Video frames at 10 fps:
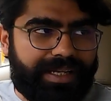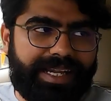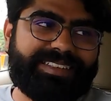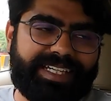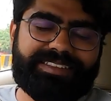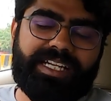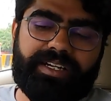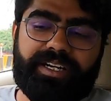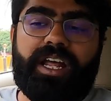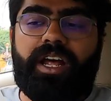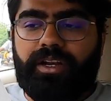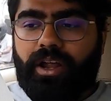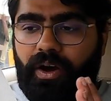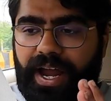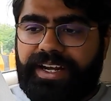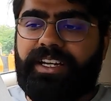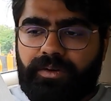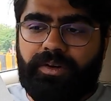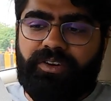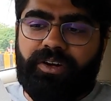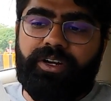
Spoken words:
let's get started. Now, ideally what we're